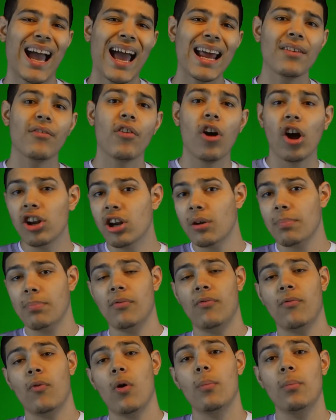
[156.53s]
kind of
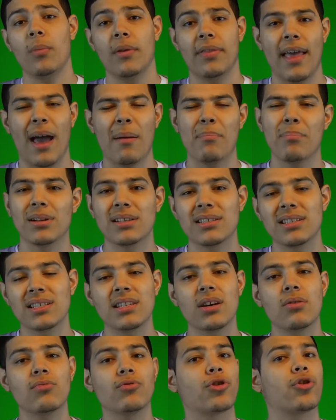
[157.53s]
underperformed with that but
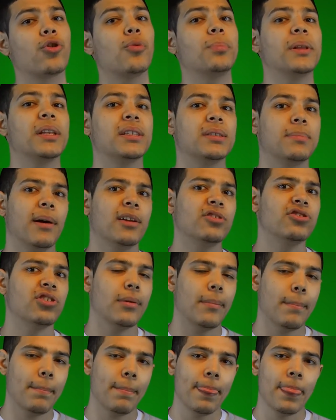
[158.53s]
still recouped its
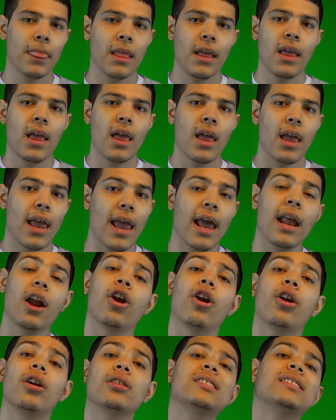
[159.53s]
budget.
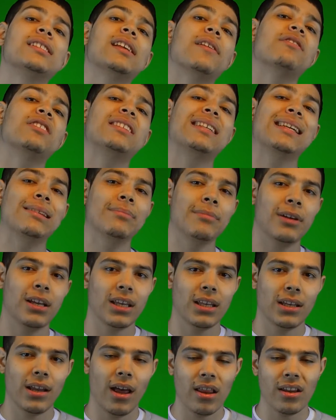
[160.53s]
It earned $17
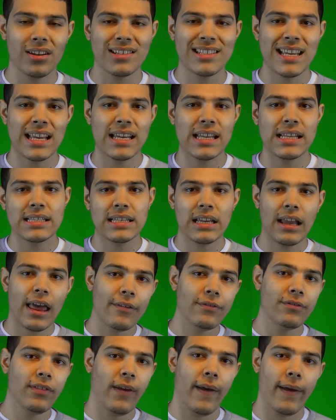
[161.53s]
million in its
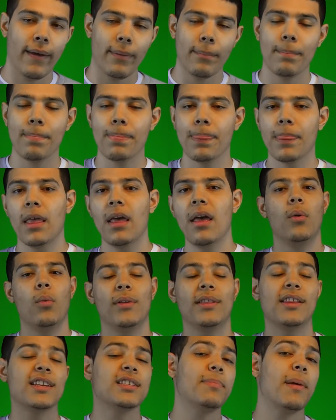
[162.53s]
lifetime.
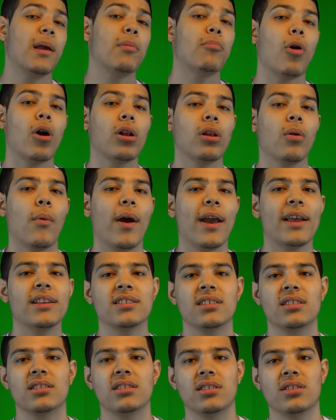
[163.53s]
With this being Marlon
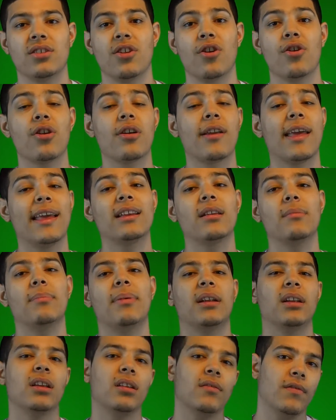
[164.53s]
Wayans' third
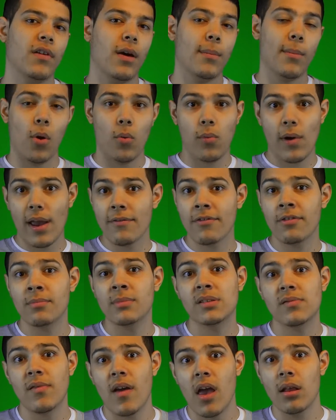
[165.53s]
independent film away
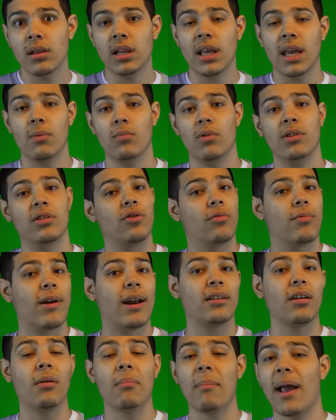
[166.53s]
from his family with
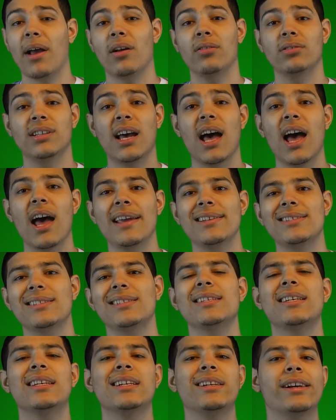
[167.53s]
director Michael
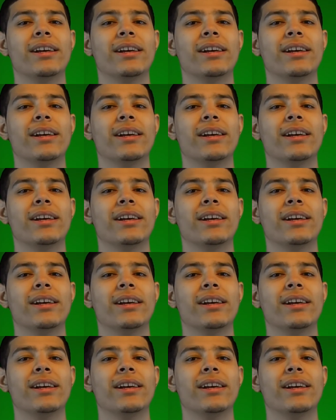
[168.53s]
Tides,